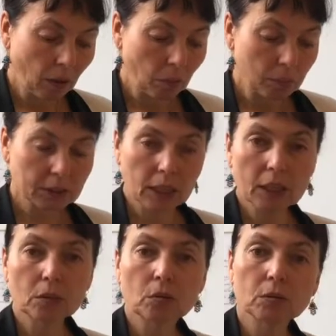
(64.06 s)
but I
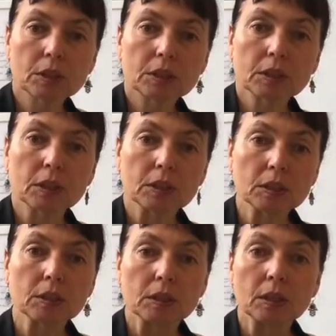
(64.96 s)
call it
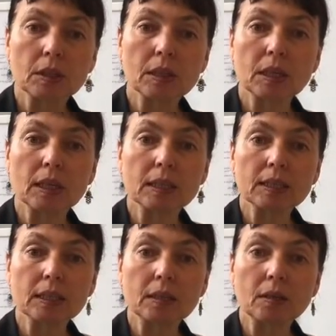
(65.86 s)
the
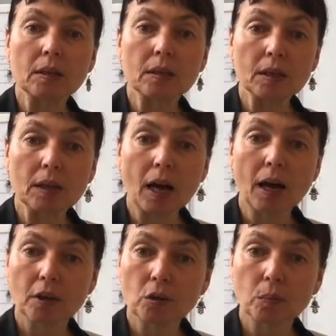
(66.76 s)

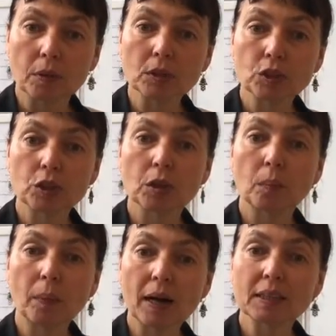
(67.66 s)
acupuncture
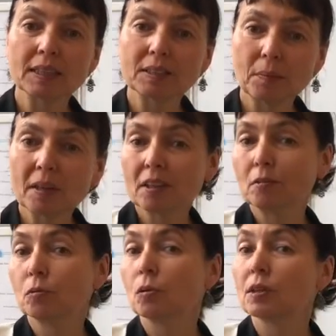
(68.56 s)
balance method
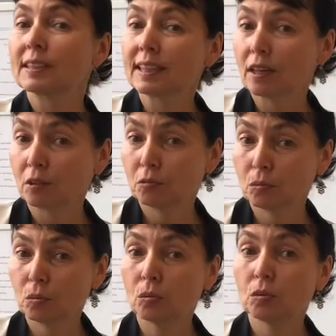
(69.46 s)
for
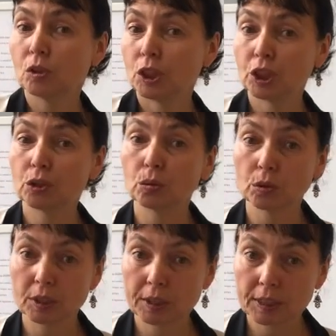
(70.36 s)
Zang-Fu
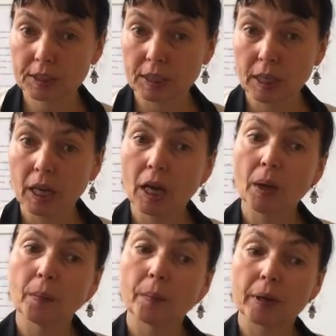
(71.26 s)
disorders,
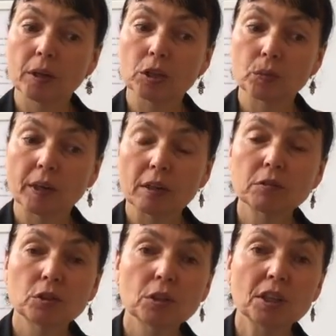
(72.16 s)
because we have
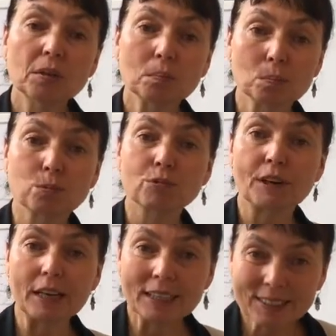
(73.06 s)
to
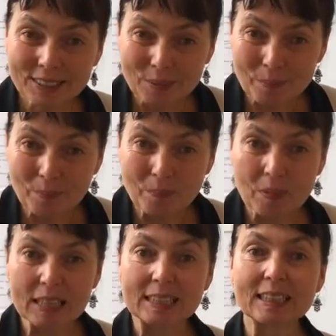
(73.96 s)
embrace
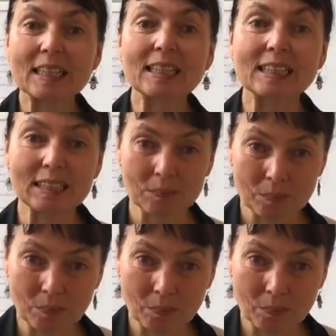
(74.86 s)
the system.